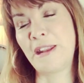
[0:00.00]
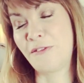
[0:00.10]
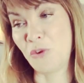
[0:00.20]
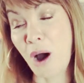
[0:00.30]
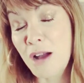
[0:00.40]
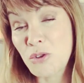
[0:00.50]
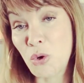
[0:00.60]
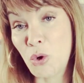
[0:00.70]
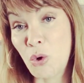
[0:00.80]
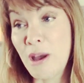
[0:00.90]
But if you are
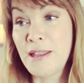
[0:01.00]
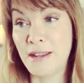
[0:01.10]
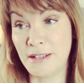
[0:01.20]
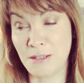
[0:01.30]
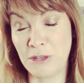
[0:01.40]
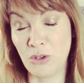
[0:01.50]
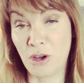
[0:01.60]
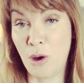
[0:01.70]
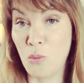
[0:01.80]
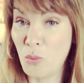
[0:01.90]
tall, that doesn't mean you
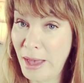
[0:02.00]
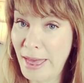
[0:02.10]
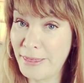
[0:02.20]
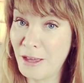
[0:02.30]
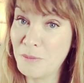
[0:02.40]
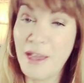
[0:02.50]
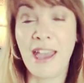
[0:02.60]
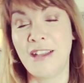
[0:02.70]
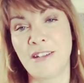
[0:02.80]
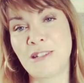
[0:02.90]
can't wear them.
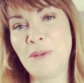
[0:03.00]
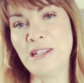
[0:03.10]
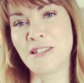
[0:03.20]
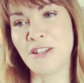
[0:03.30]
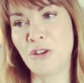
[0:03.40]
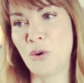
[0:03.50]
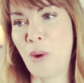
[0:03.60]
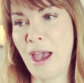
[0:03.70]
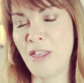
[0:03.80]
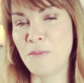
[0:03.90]
It just means that you
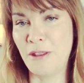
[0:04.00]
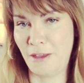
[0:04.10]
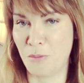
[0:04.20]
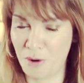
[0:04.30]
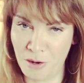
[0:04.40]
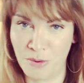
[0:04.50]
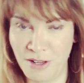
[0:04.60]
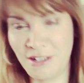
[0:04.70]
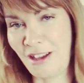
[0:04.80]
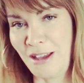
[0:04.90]
wear them at the
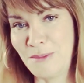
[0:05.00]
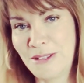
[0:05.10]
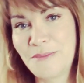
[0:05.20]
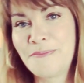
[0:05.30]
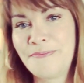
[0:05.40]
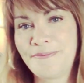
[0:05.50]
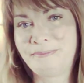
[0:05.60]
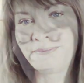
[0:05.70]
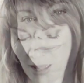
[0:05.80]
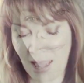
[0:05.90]
appropriate times.
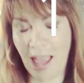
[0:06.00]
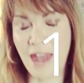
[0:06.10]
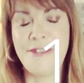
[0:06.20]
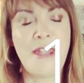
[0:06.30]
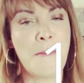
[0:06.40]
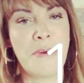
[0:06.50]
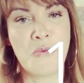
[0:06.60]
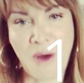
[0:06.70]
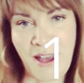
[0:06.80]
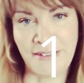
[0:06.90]
Number
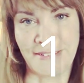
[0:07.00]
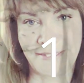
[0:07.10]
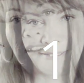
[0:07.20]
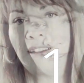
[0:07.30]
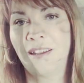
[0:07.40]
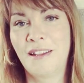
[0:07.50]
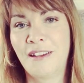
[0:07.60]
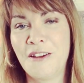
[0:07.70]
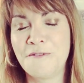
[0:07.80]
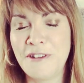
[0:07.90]
one,
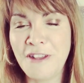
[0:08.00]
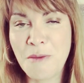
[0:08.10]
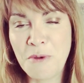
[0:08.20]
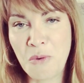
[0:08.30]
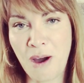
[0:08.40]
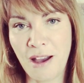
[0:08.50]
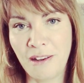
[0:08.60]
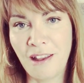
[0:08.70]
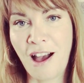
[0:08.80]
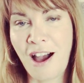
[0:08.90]
For number
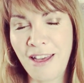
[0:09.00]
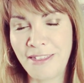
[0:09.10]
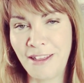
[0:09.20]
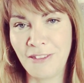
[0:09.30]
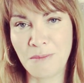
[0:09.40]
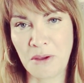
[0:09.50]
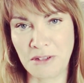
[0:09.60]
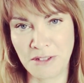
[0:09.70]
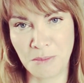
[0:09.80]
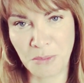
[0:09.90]
one, I think the
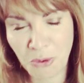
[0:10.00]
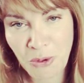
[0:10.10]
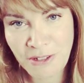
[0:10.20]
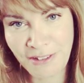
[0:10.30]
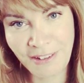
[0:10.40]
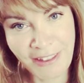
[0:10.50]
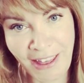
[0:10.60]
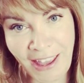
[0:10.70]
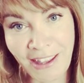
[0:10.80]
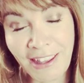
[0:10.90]
most important
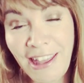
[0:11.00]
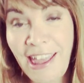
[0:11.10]
thing